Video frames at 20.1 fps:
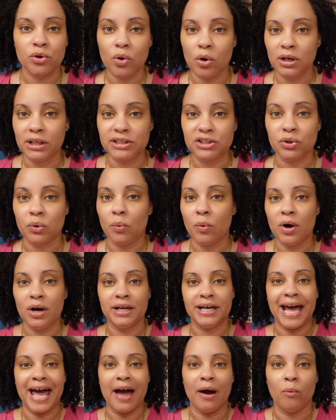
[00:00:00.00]
all into one
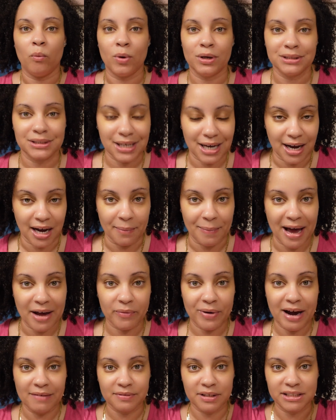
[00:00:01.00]
at one time. I don't
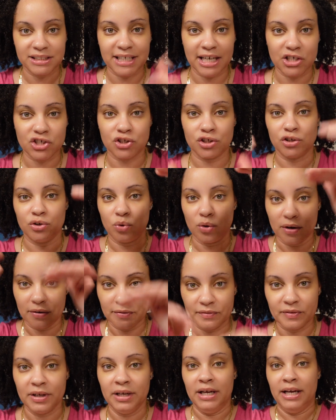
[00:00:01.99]
have to section it
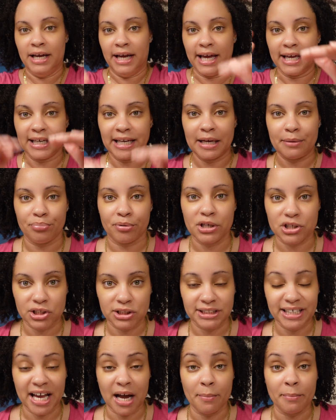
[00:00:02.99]
off and like brush it
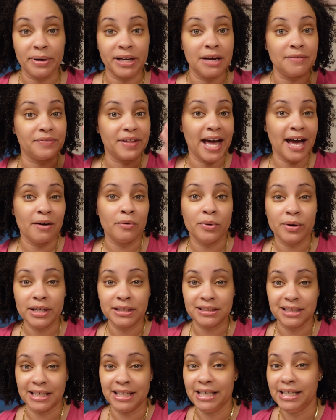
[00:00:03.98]
down. But if that
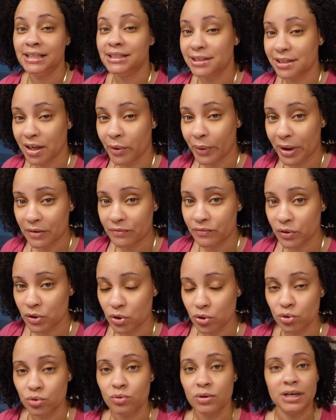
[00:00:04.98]
is the easier way for
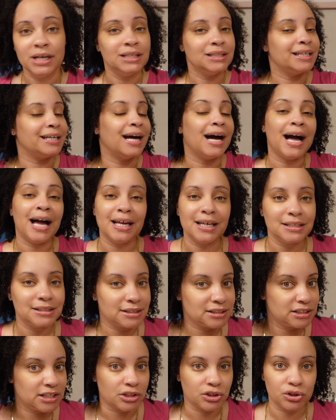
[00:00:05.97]
you, then I highly
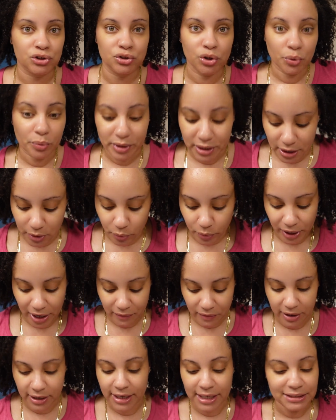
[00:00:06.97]
suggest doing it.
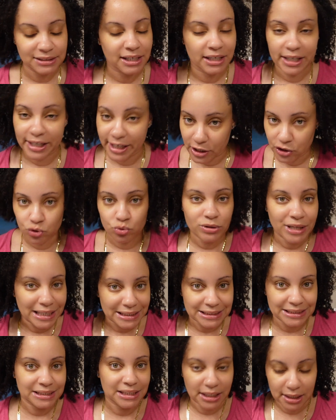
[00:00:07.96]
Whatever is going to get you that
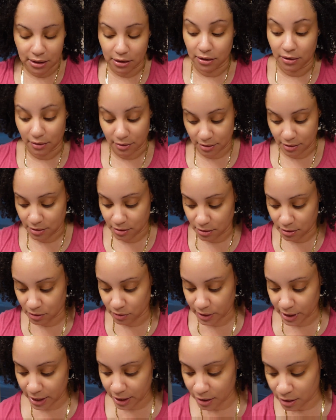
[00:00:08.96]
slick look.
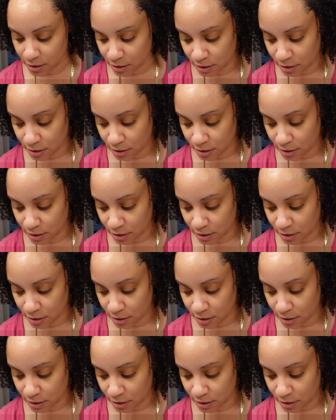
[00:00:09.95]
Okay?